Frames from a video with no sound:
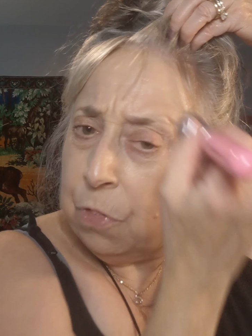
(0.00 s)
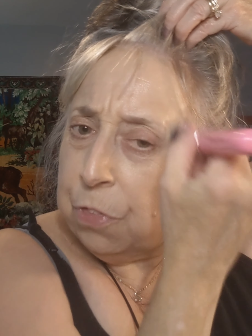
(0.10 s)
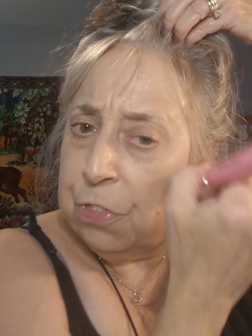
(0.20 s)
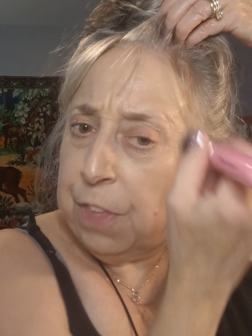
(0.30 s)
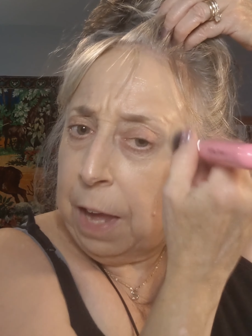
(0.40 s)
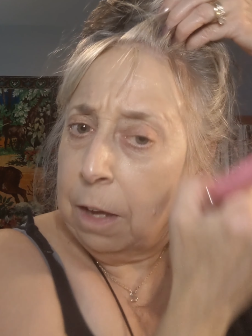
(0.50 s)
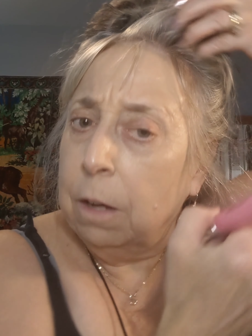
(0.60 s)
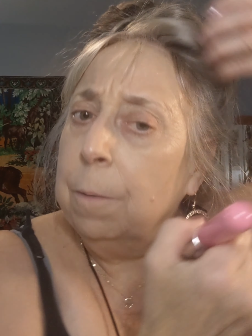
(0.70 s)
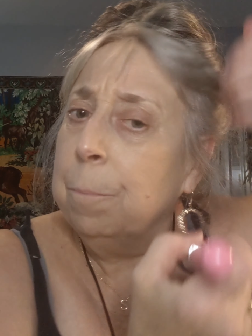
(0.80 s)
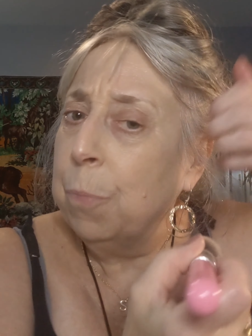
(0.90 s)
thick.
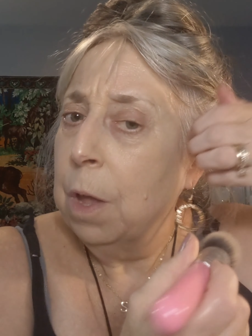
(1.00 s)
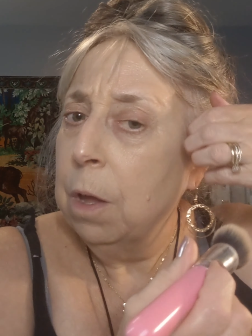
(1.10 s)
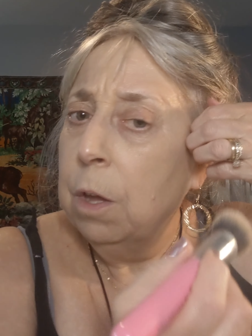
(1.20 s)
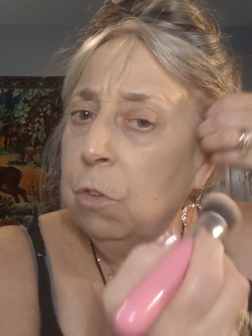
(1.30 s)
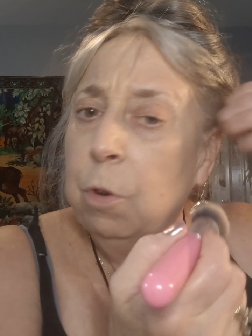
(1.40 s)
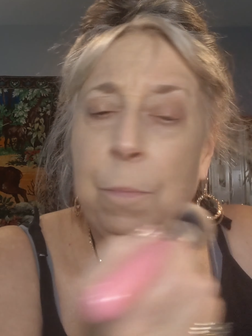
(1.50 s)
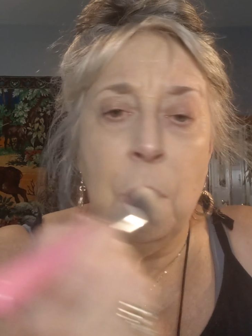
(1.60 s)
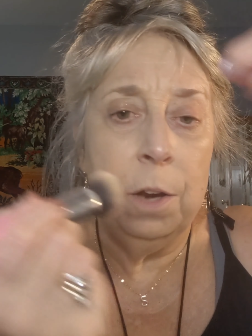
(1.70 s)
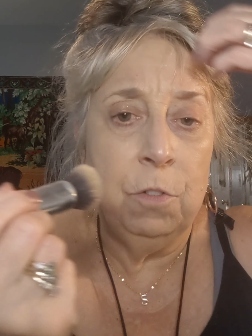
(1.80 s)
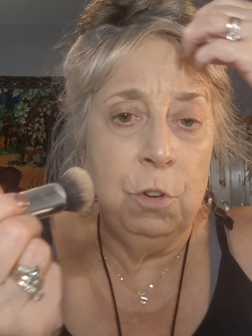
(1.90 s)
So I'm
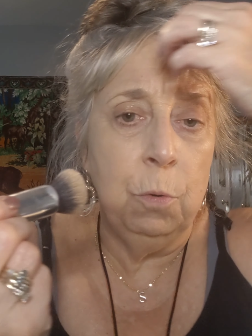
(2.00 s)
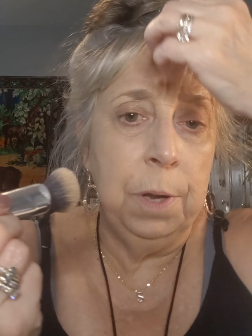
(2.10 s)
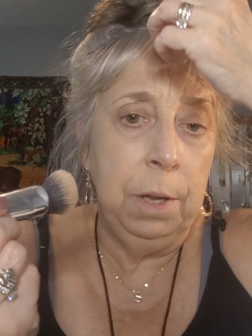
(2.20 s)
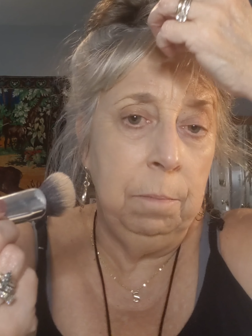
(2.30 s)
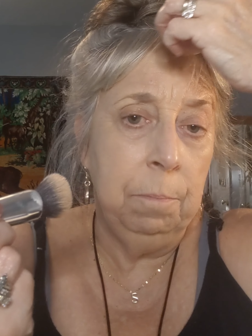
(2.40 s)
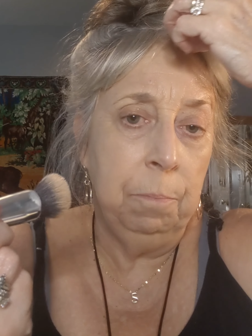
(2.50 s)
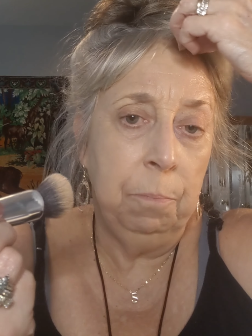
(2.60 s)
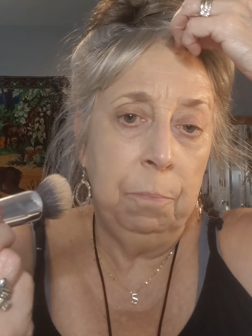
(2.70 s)
not doing